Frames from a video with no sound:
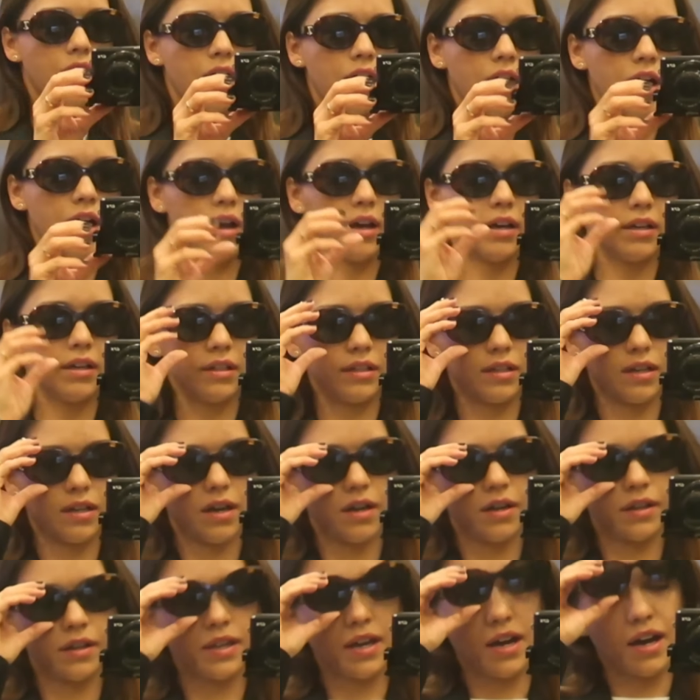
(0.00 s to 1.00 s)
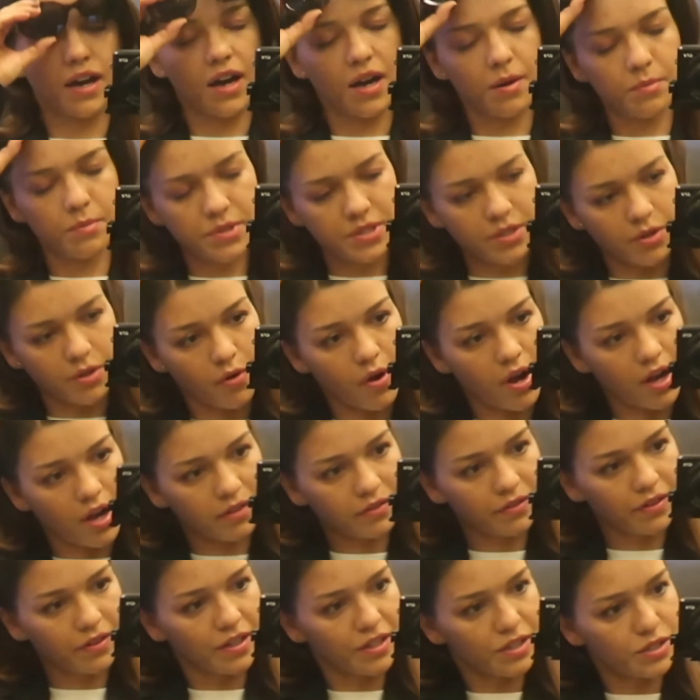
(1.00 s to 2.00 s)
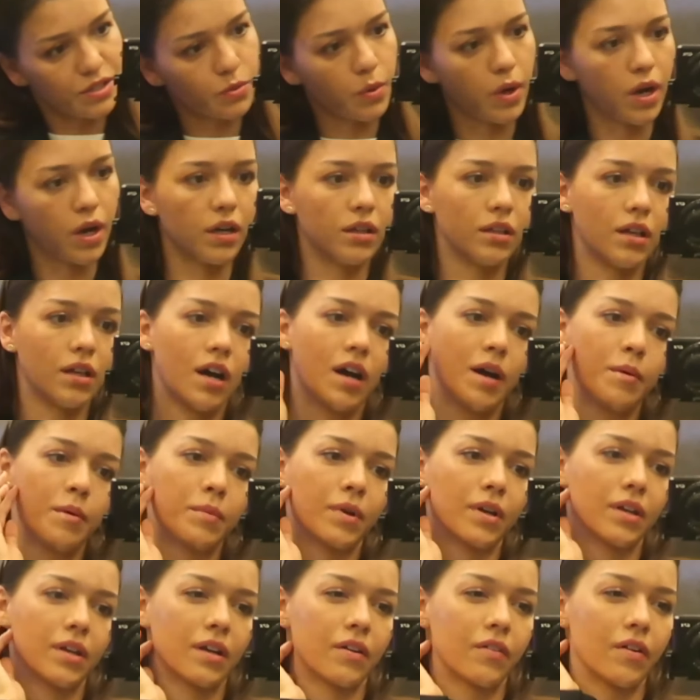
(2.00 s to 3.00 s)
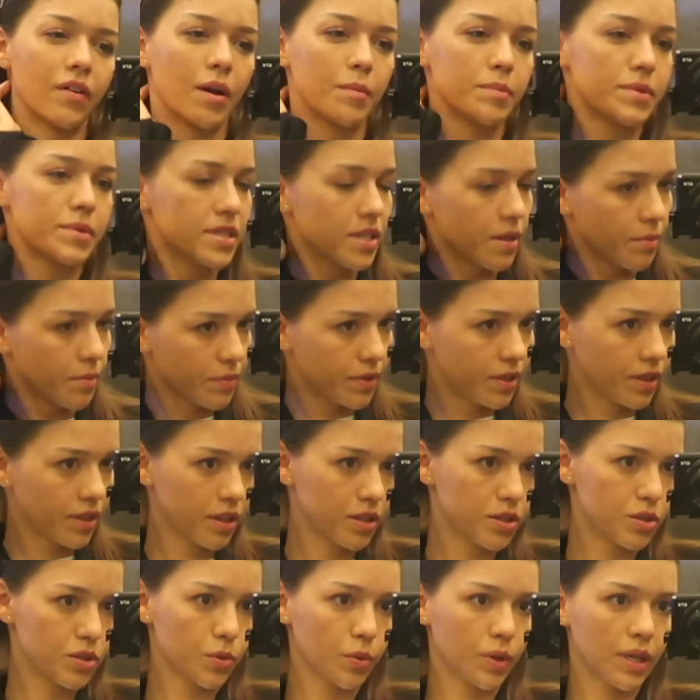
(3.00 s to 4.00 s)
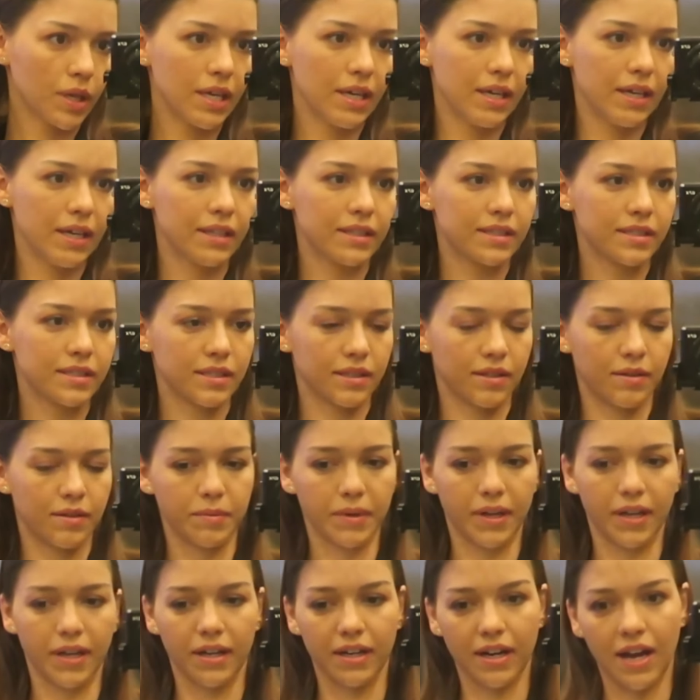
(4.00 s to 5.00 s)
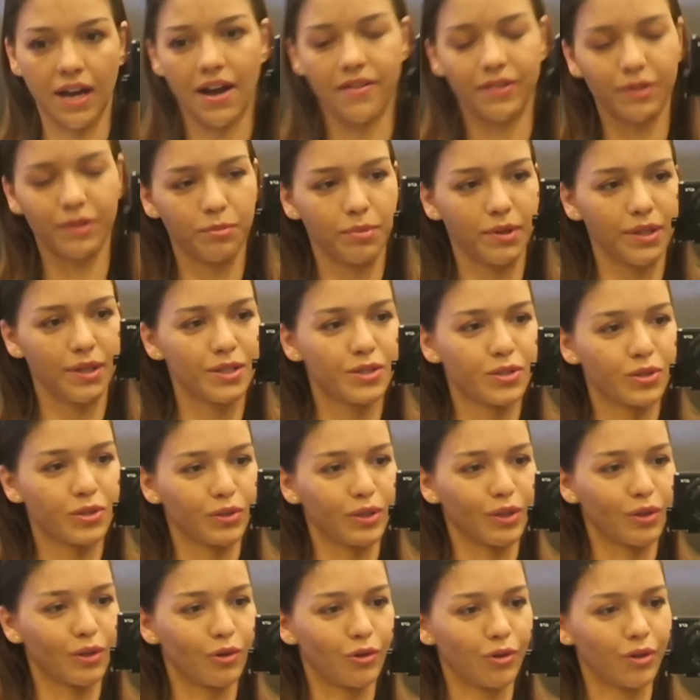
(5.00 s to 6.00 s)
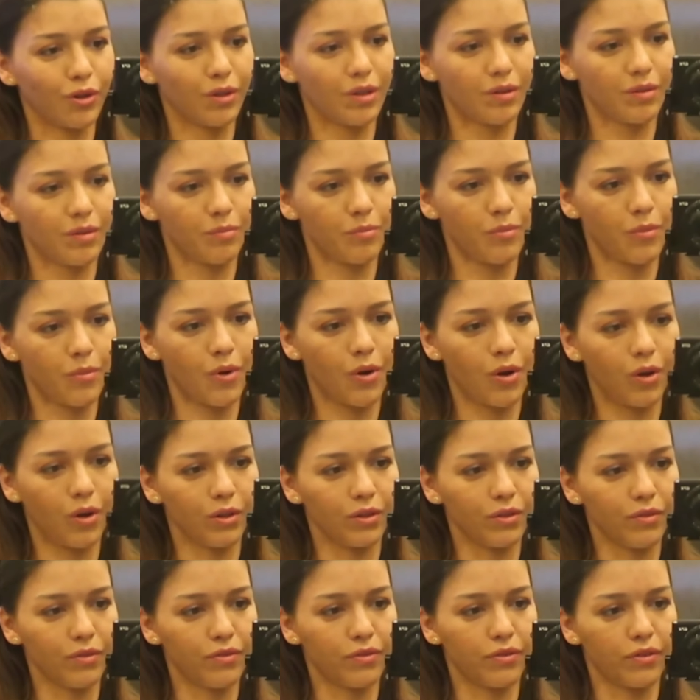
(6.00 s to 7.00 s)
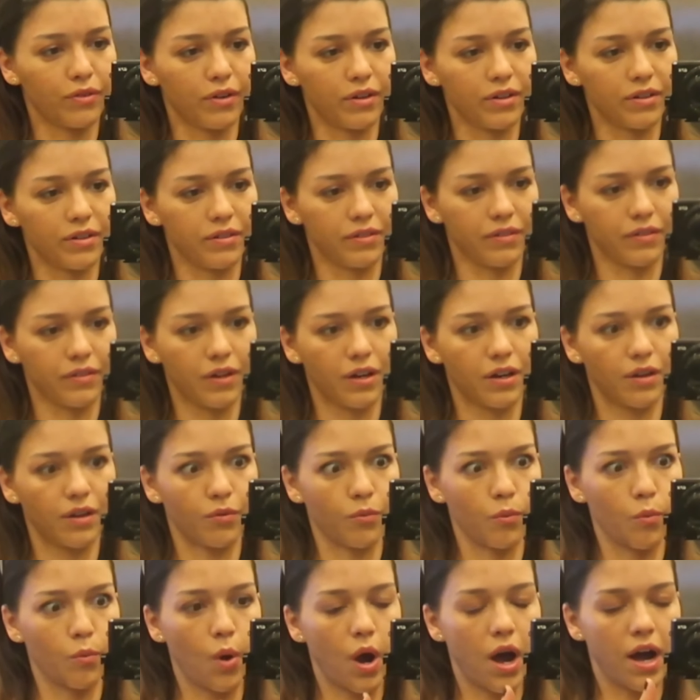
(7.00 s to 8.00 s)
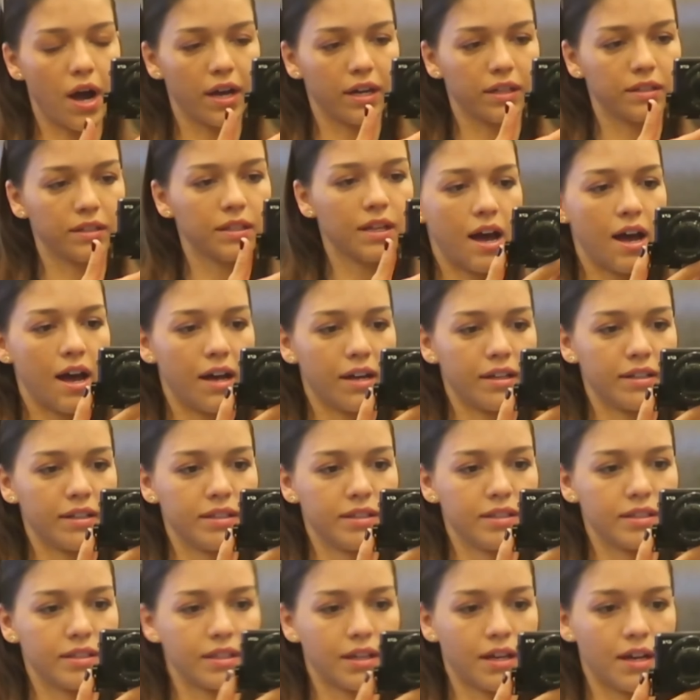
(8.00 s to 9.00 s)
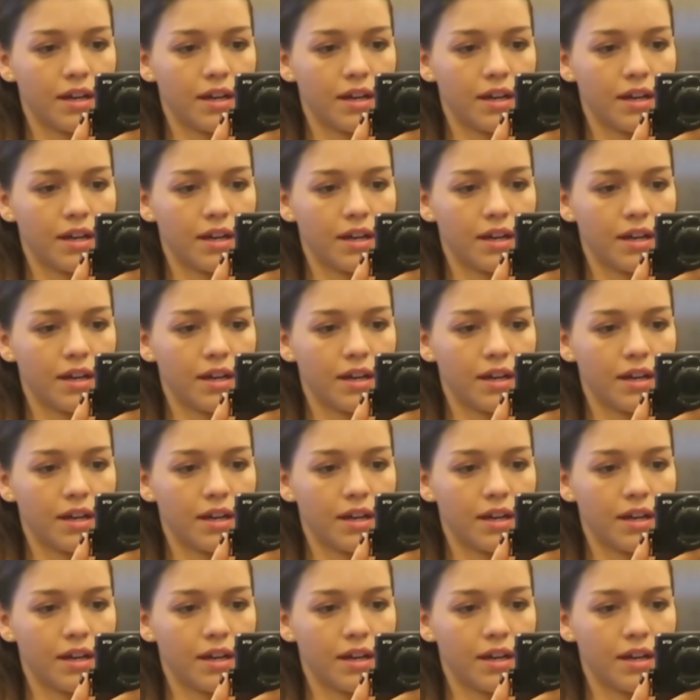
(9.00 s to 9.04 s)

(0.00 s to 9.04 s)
And yeah, I'm so hungry as well. I'm gonna grab something to eat. Oh my god, I haven't been to Lagoon Mall for a while, and